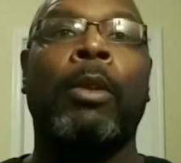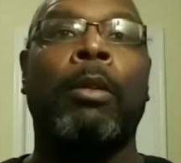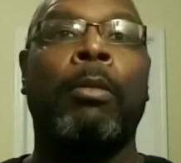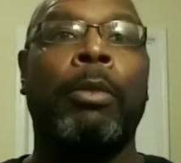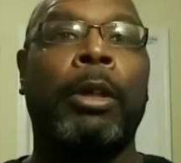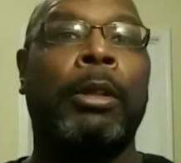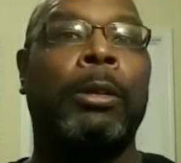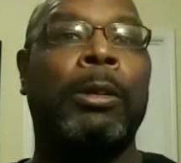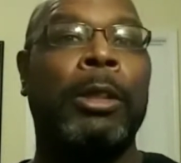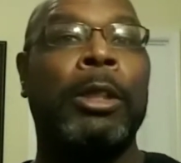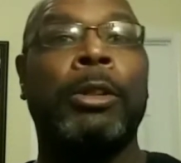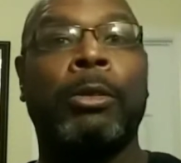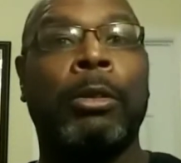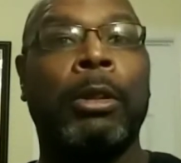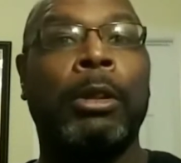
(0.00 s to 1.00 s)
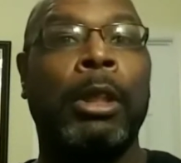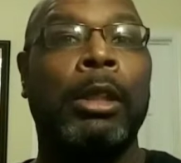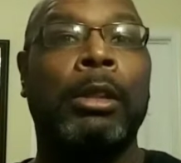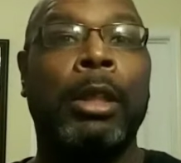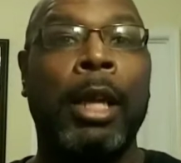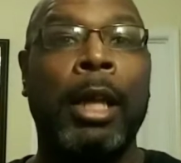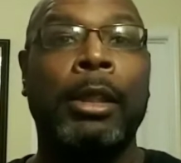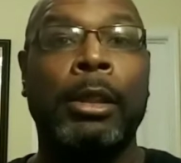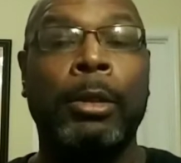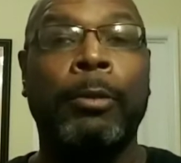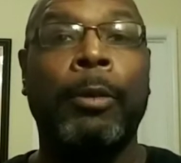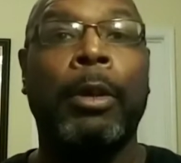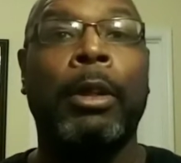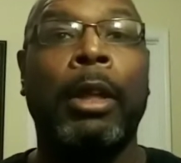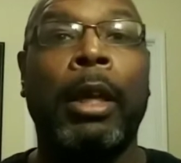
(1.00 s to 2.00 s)
But these are the things that I just
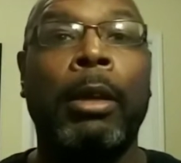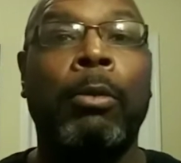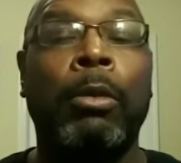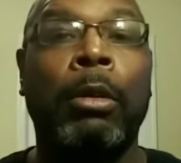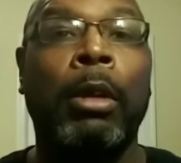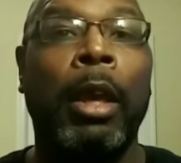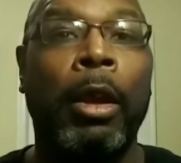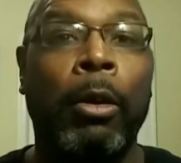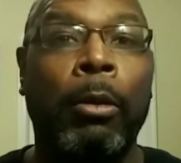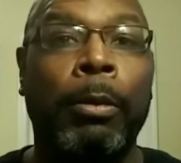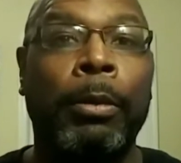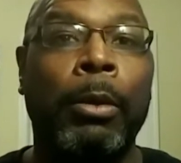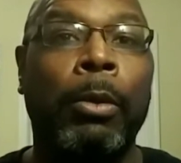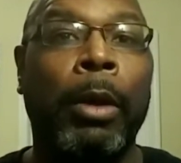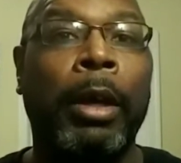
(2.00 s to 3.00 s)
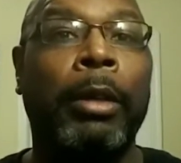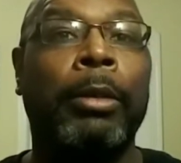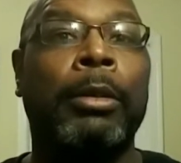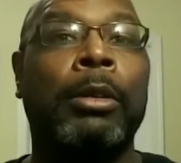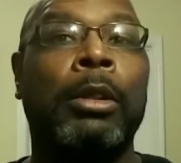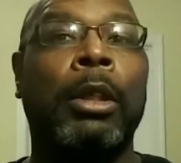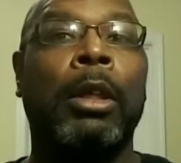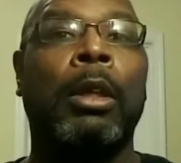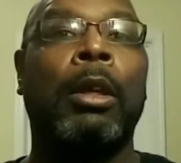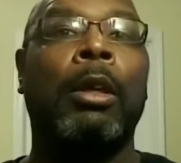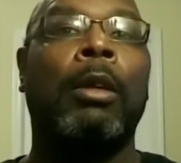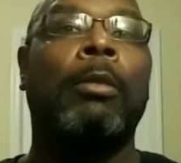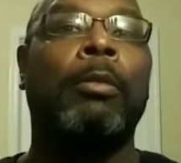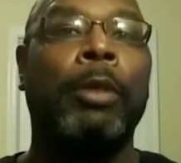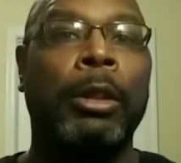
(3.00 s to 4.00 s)
feel like will help the Raiders
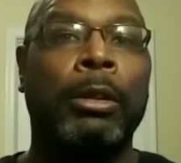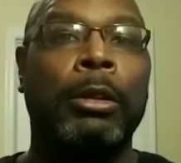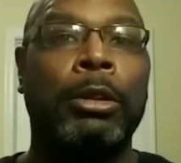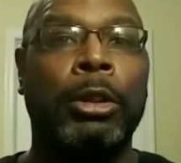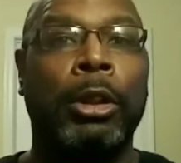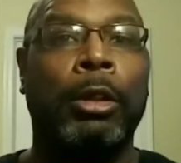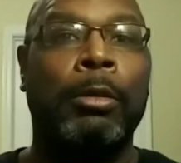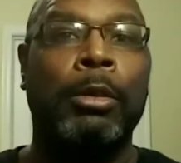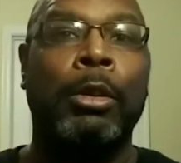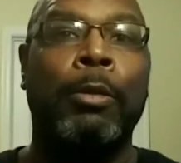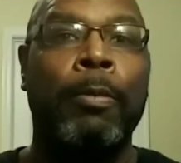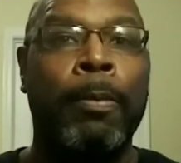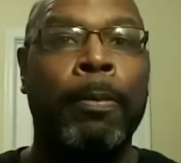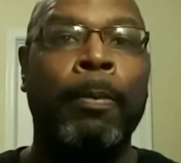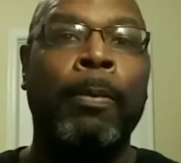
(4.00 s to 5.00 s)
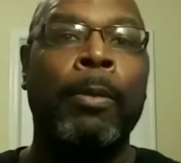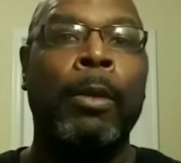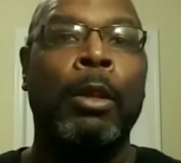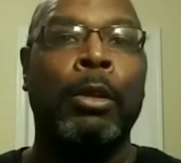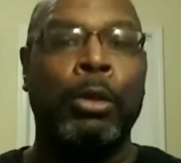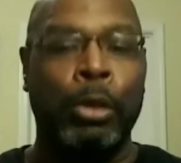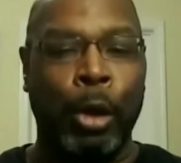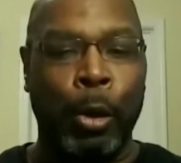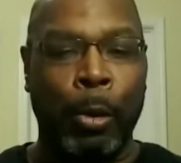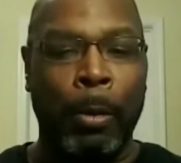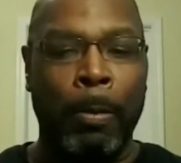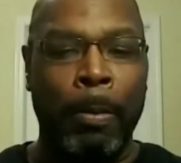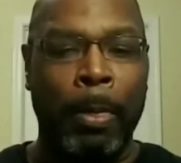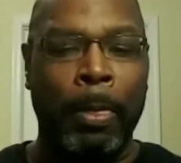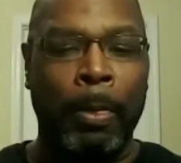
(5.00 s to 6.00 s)
beat the Chiefs.
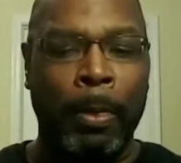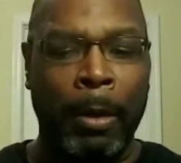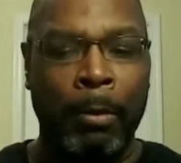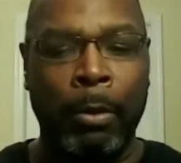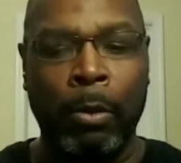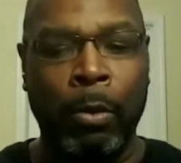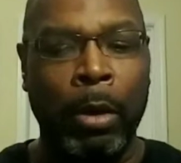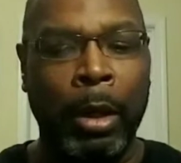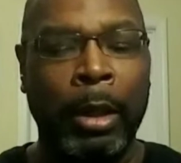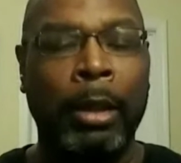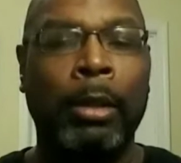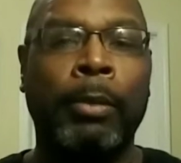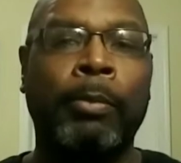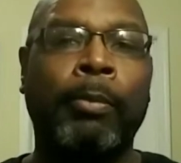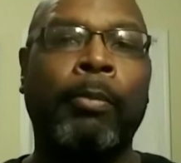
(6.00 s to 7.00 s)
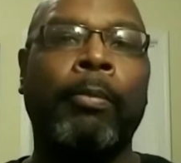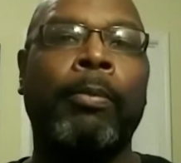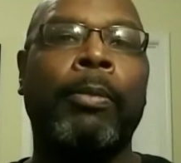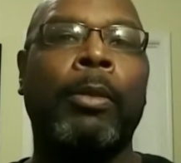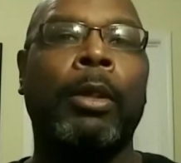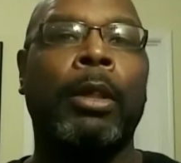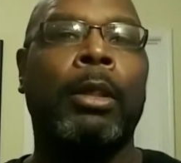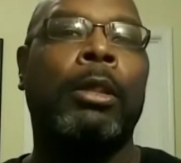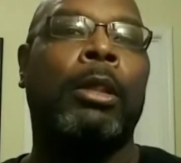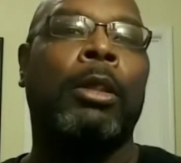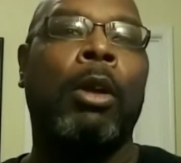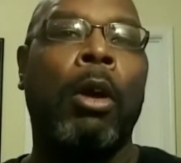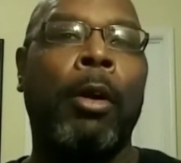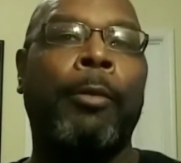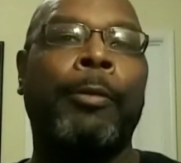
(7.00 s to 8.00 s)
So number one is in
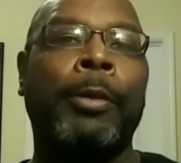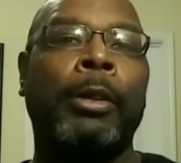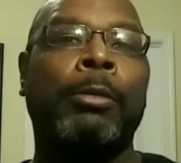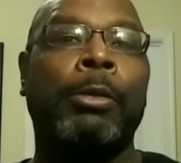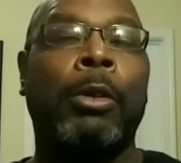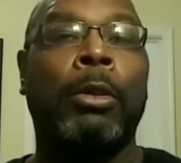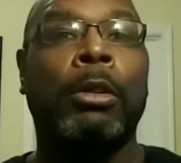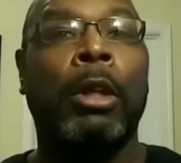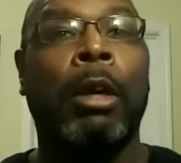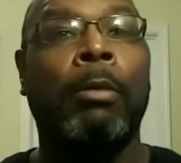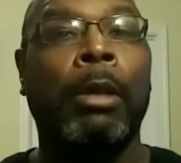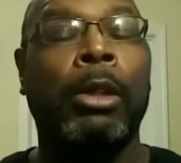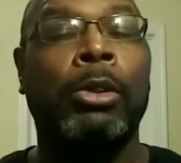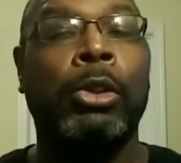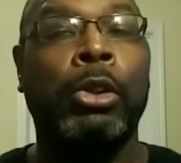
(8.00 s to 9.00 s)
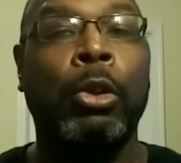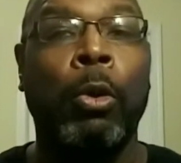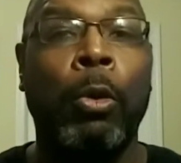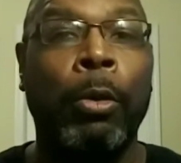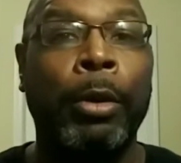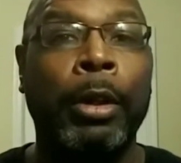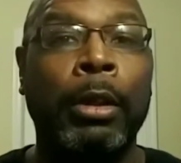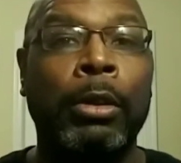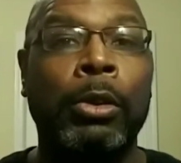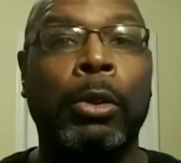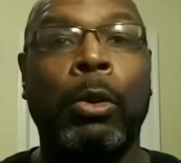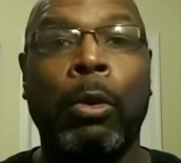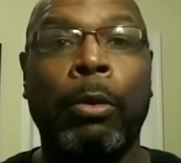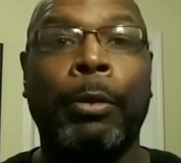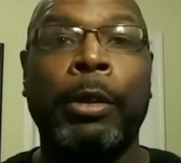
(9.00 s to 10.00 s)
offense. We're going to talk about scoring
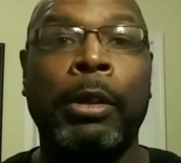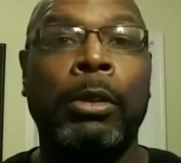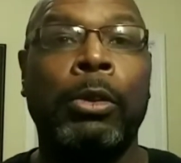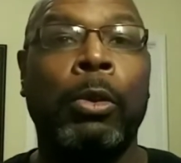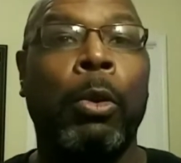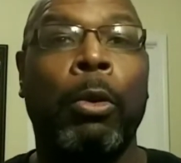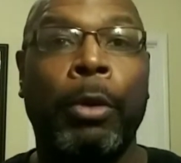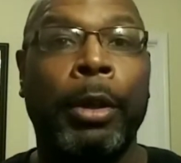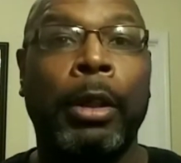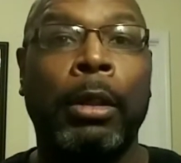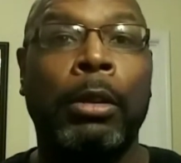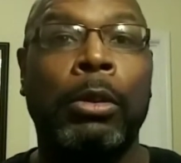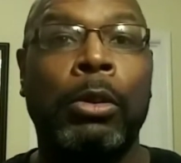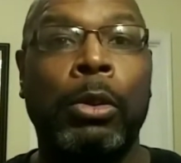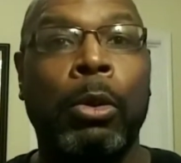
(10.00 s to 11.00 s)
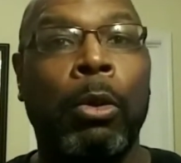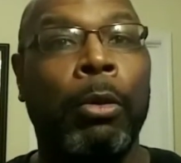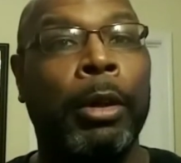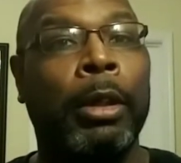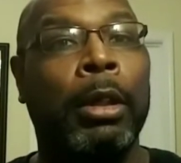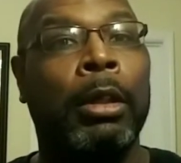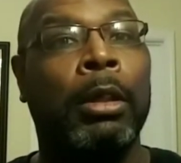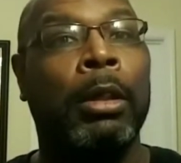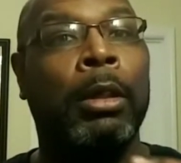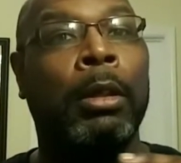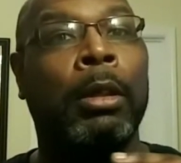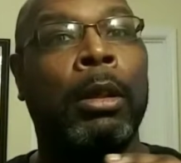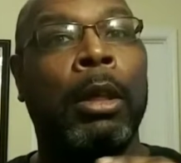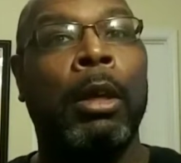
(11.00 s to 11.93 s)
in the